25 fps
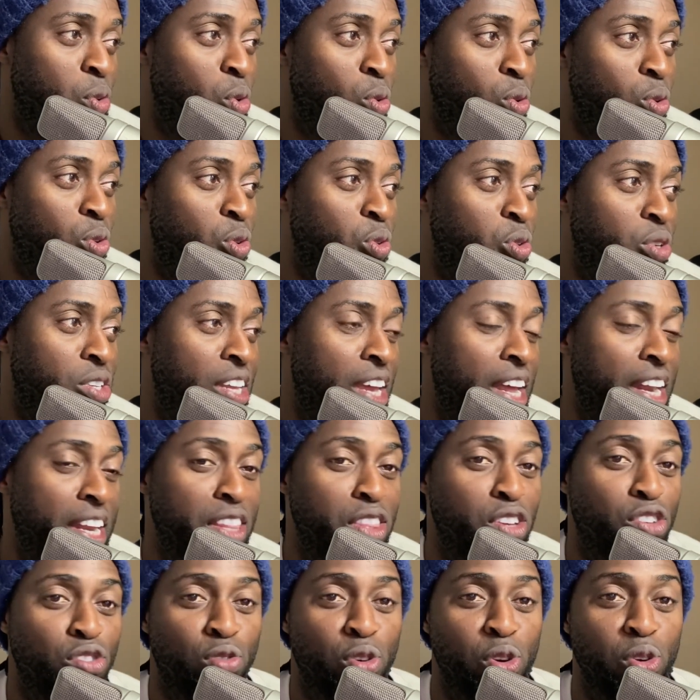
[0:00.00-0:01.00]
or telling
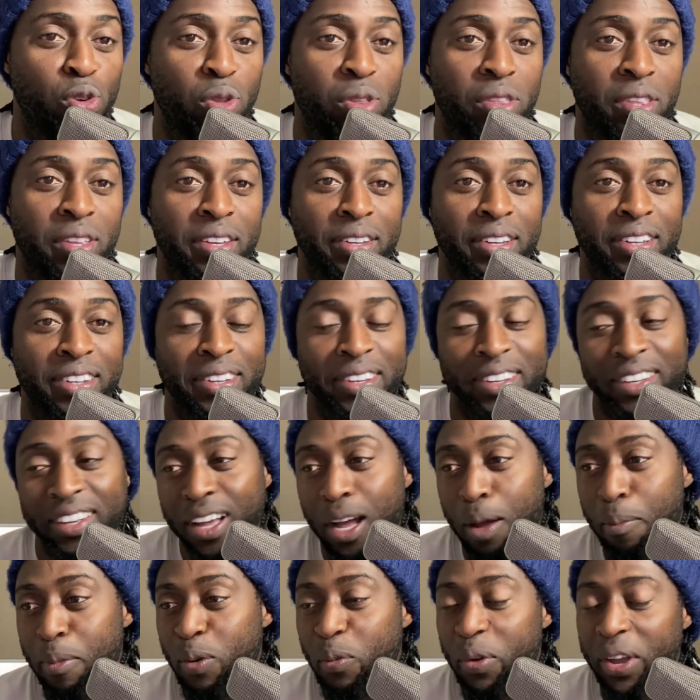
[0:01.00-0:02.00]
the truth?
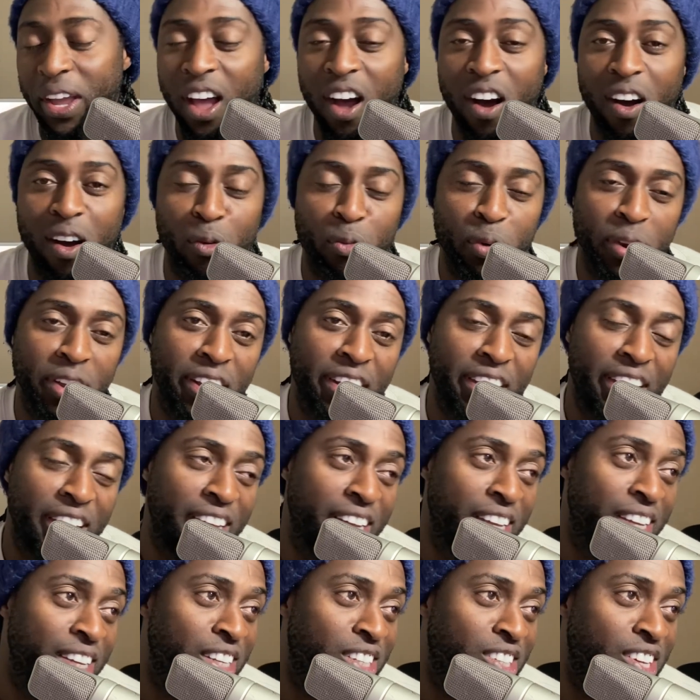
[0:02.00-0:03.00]
I mean, we can't
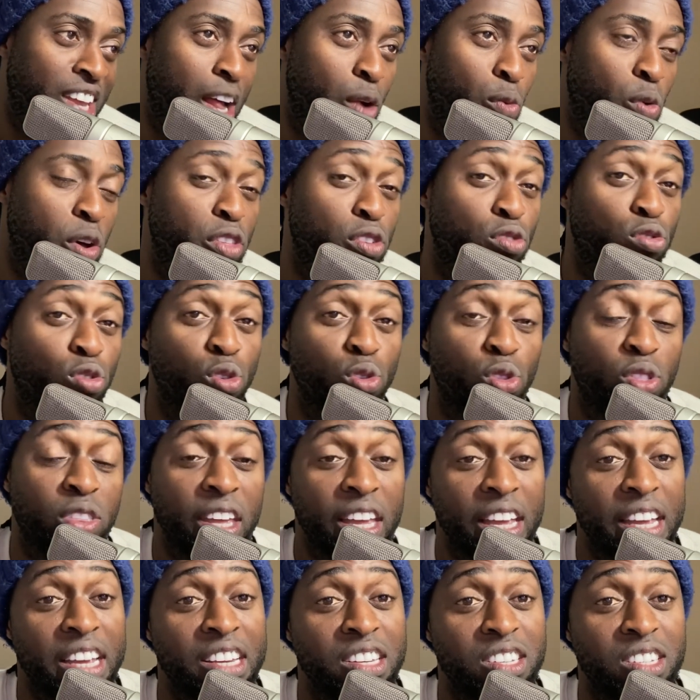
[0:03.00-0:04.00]
really tell what the truth
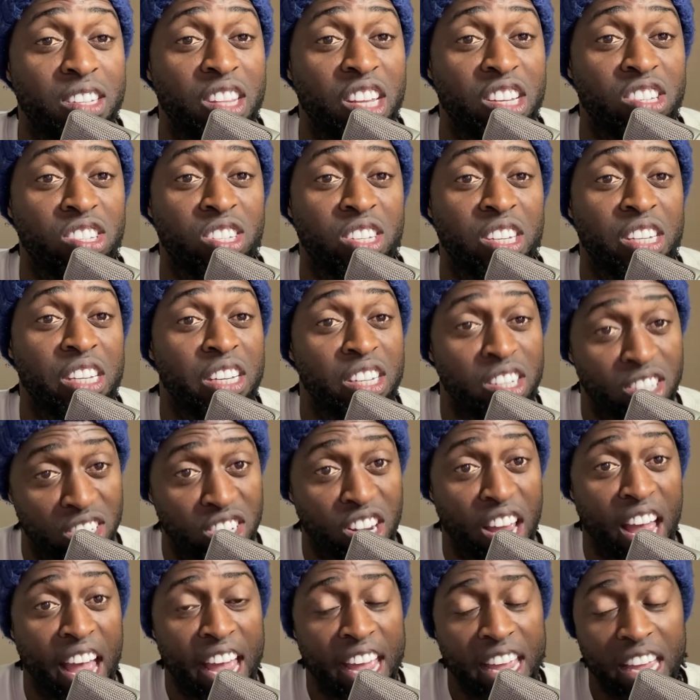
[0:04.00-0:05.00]
is this
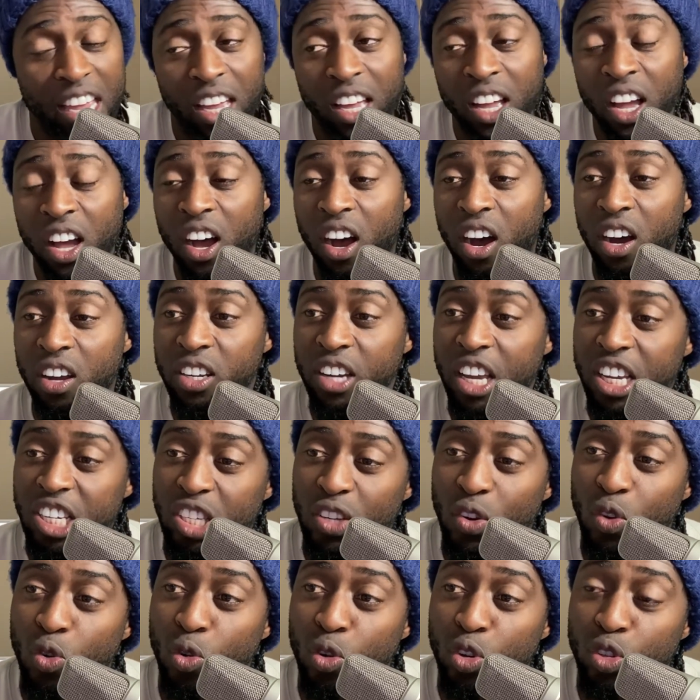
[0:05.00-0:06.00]
day unless,
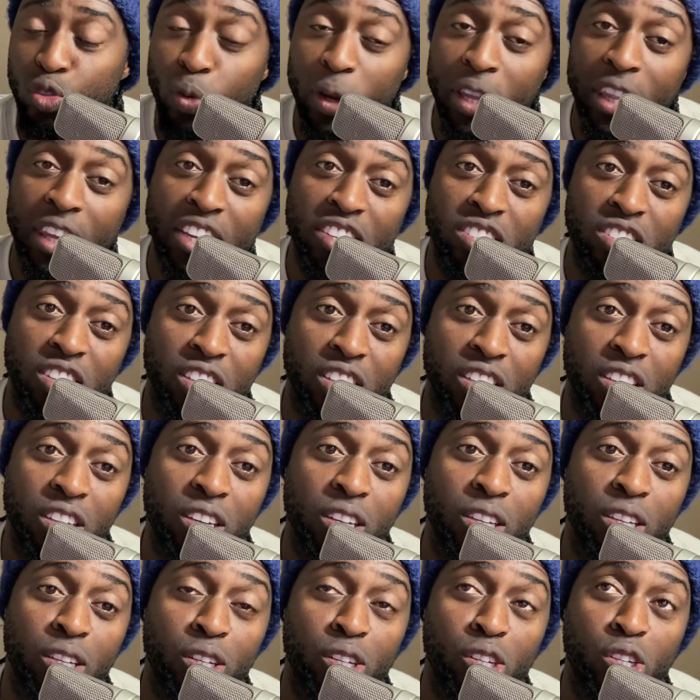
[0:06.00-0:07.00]
of course, we listen
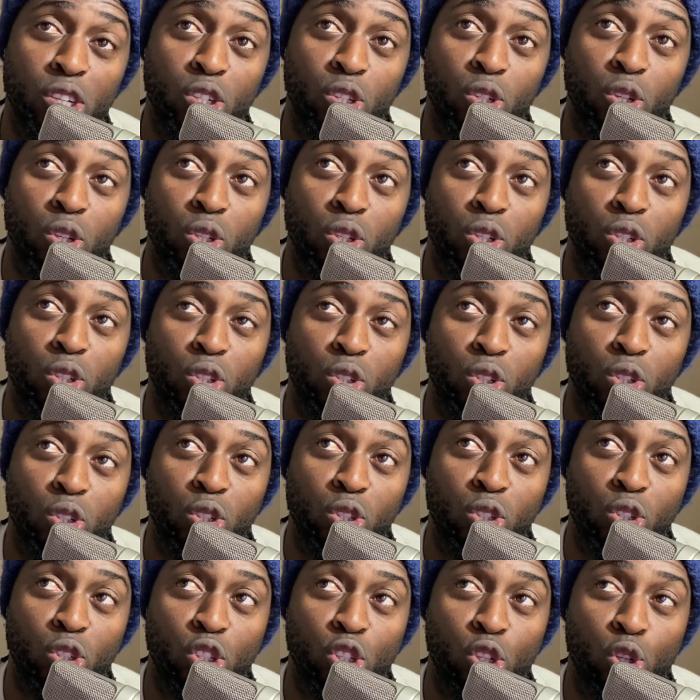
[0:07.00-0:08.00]

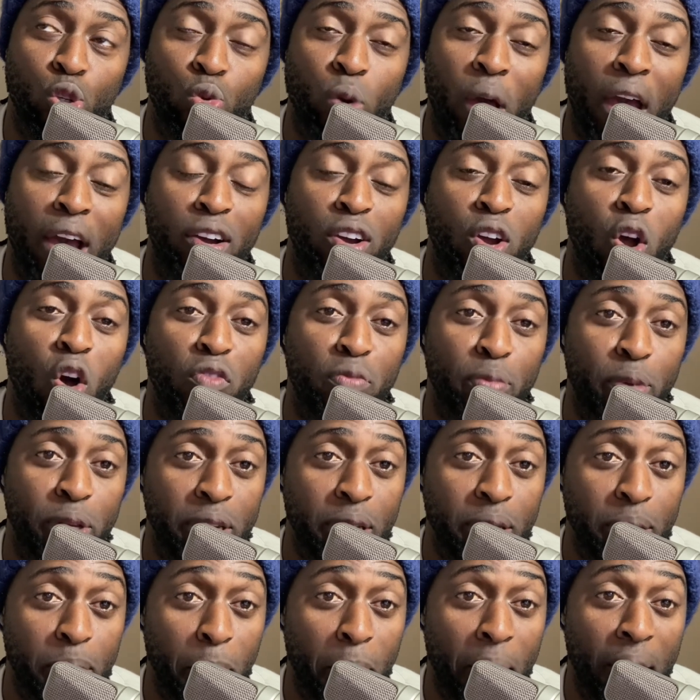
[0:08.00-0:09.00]
to our
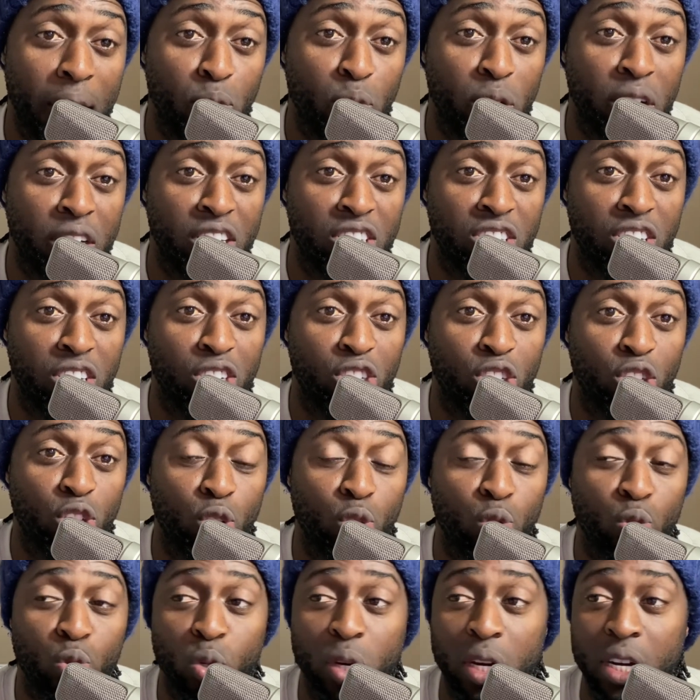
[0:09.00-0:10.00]
government and we listen
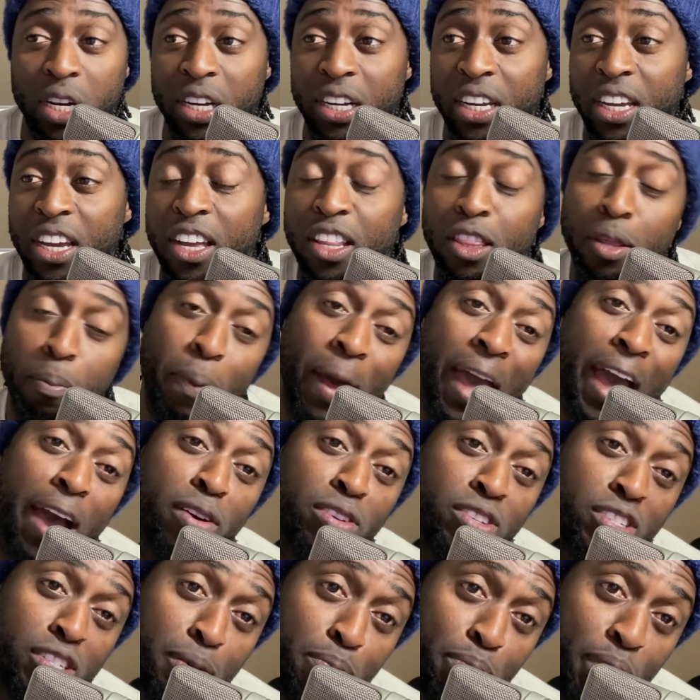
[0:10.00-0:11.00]
to the
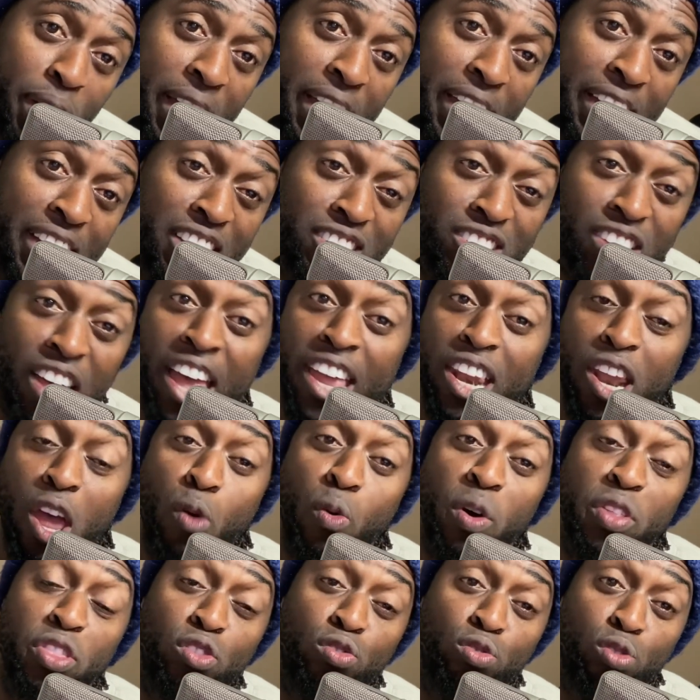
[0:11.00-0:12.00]
powers to be, because they know
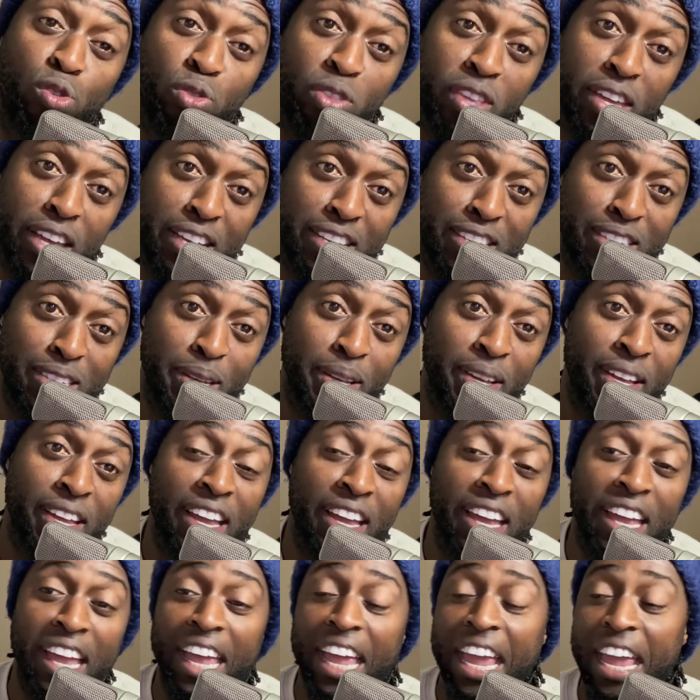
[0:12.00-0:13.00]
what the truth is.
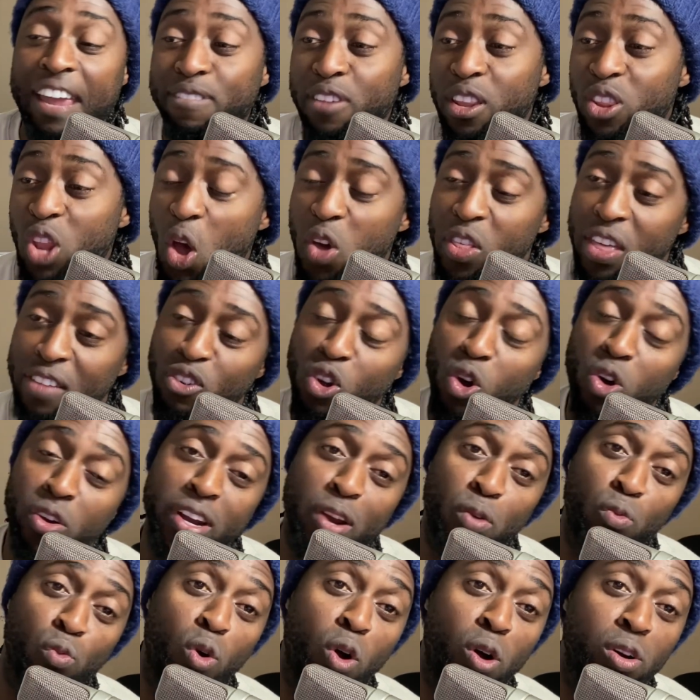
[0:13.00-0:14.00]
Even though they've gotten
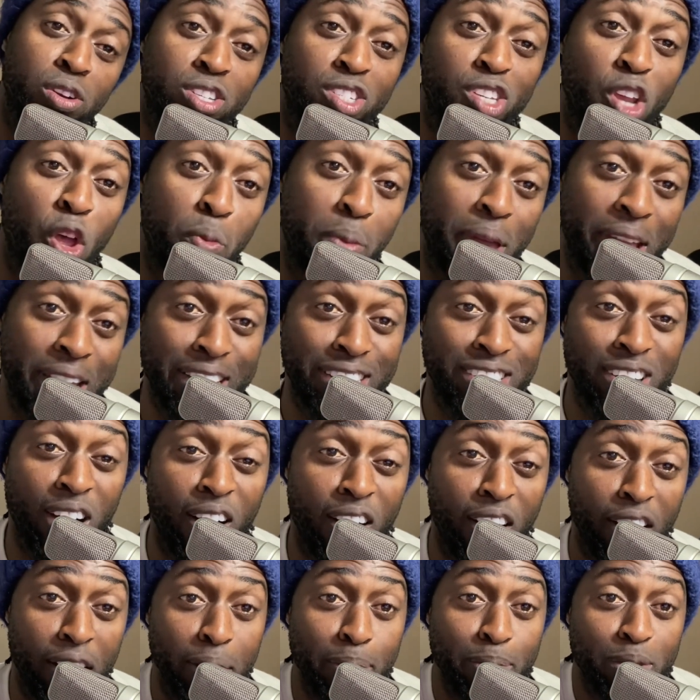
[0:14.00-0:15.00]
it wrong so many
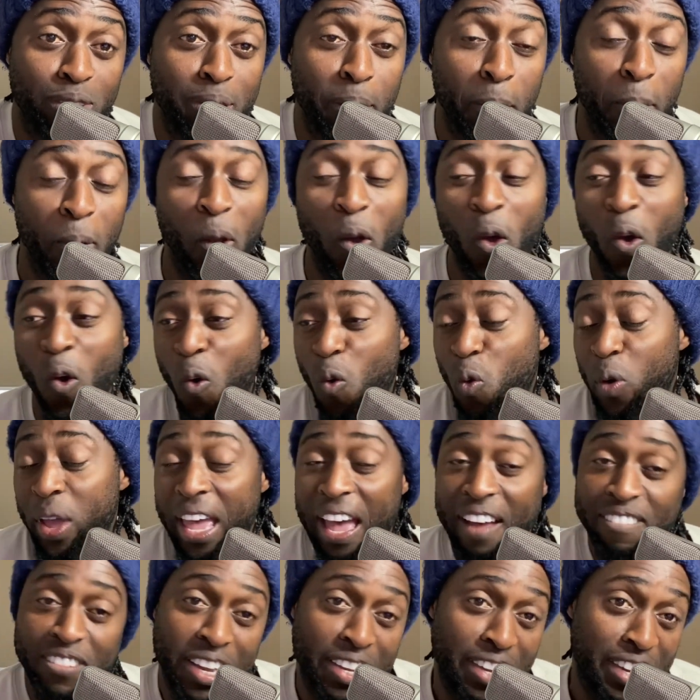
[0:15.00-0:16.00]
times, we
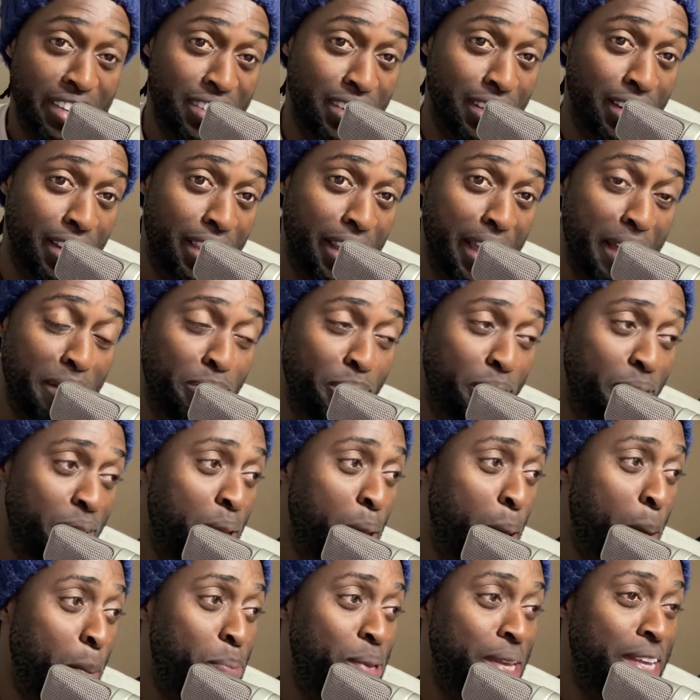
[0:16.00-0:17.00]
have to listen to them
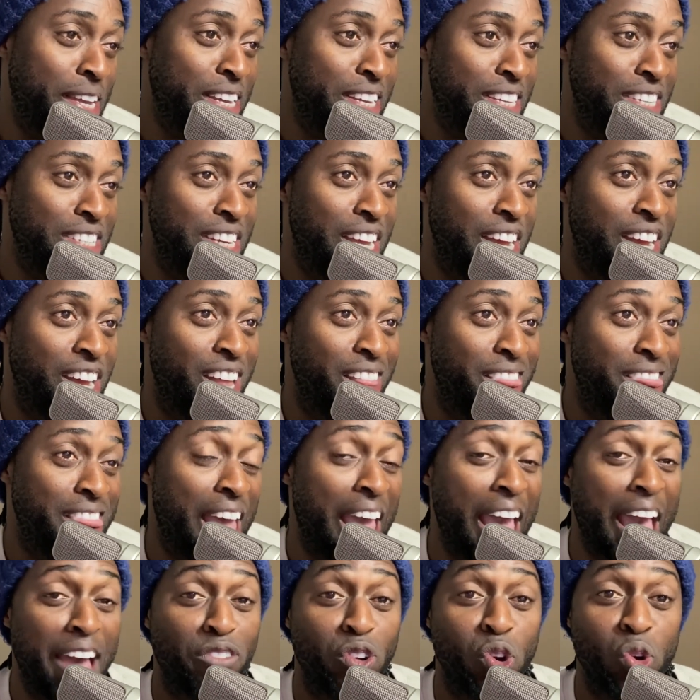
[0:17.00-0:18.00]
because they
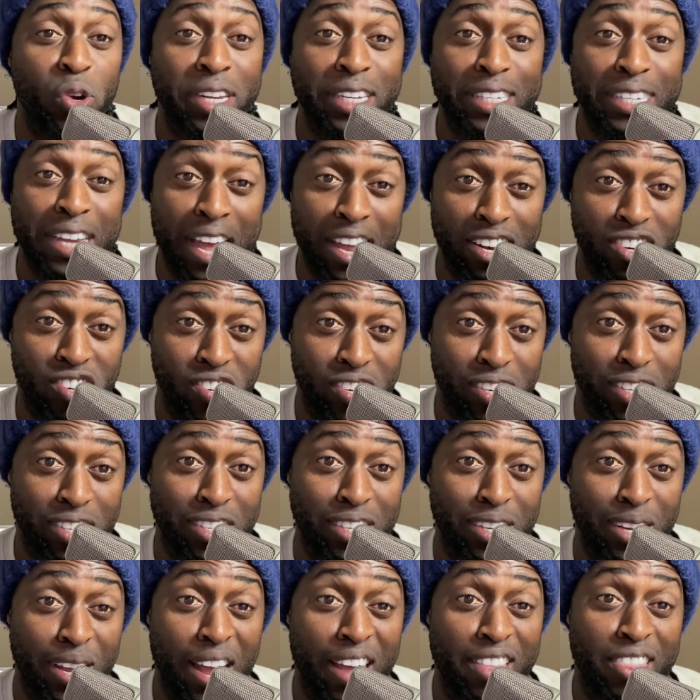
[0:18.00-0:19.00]
have good intentions
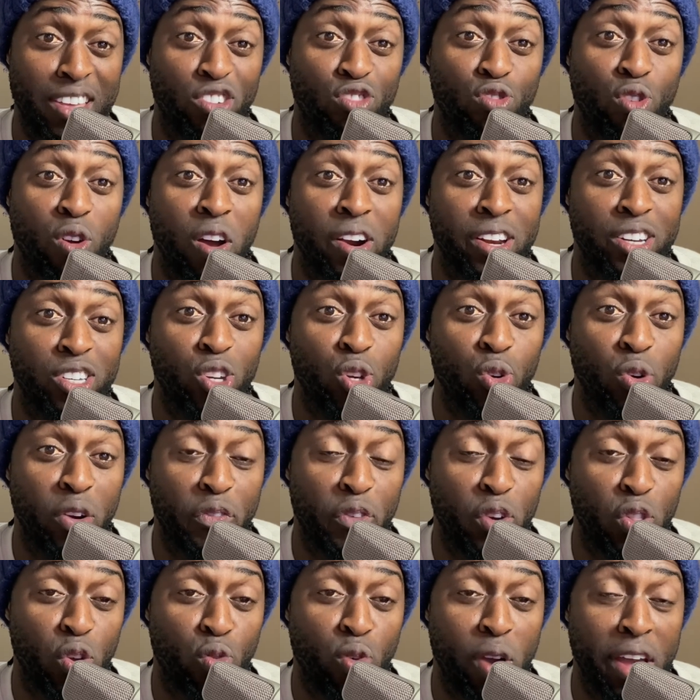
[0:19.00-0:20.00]
and they're trying to do it
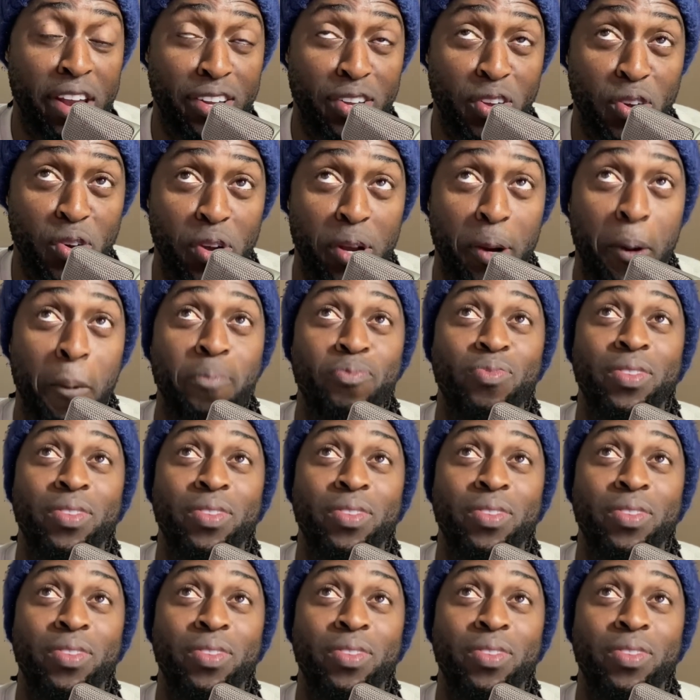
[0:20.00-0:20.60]
for the greater good.